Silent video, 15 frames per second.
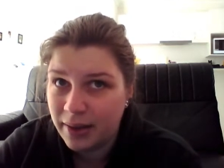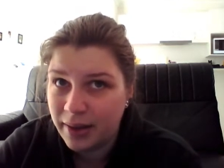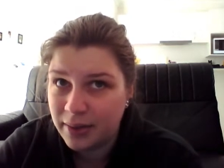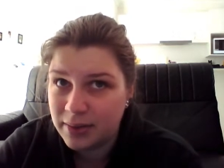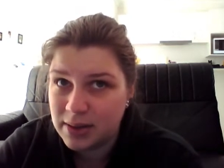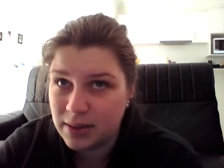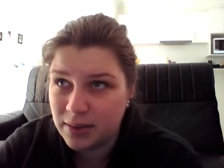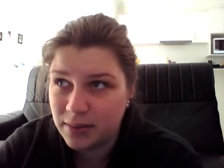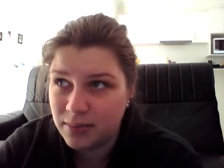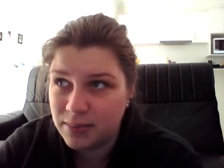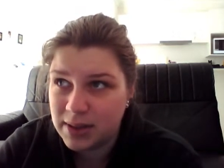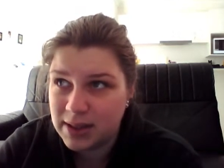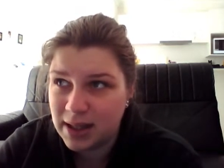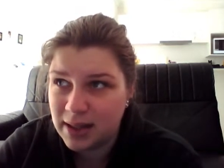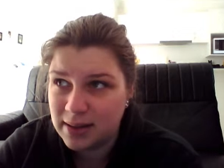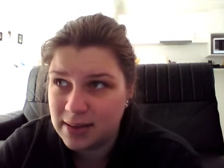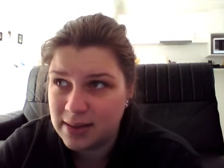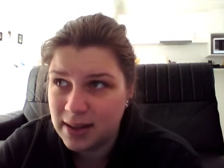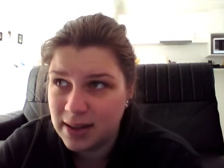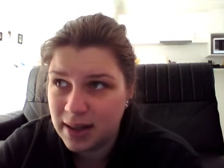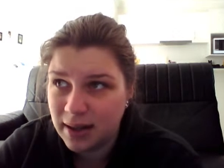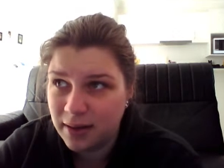and that was the
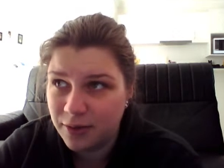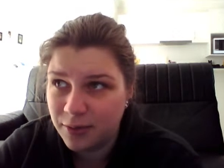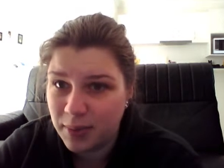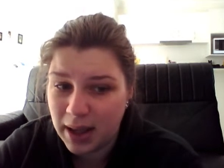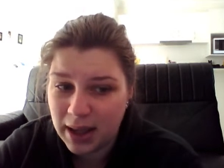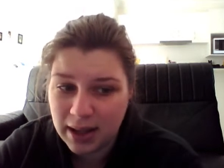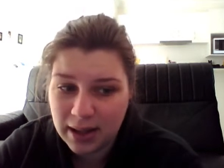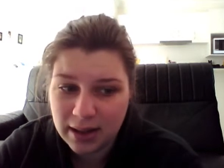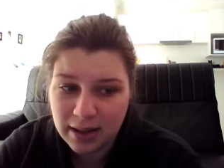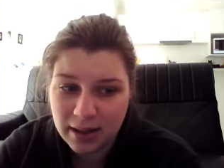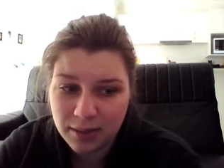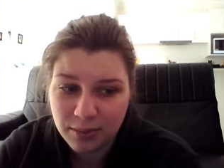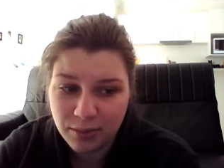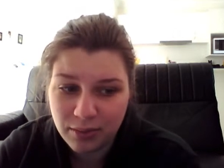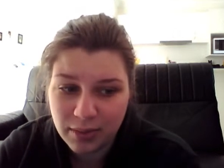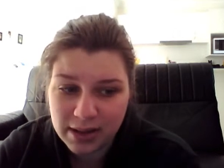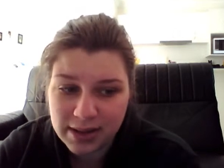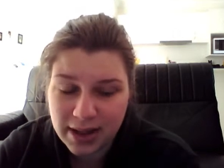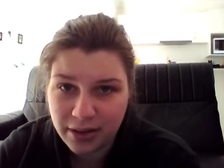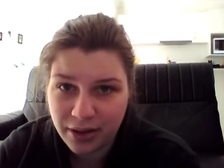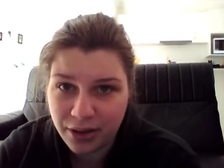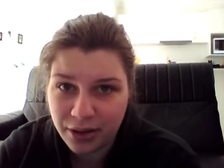second Sunday of May, and
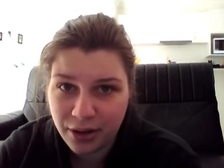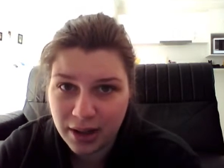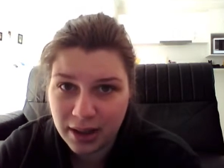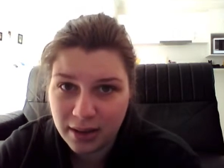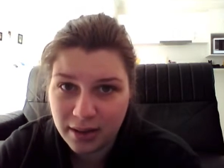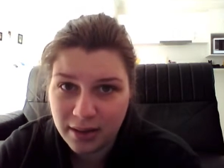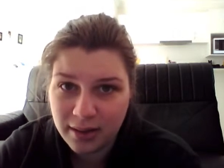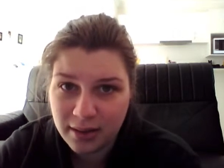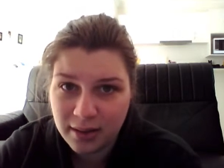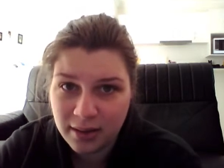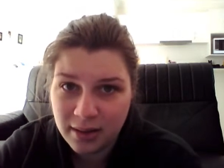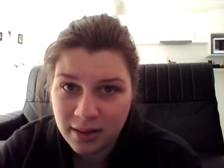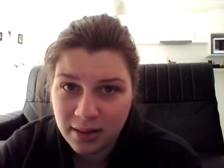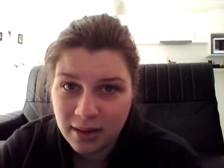it's now the 30th.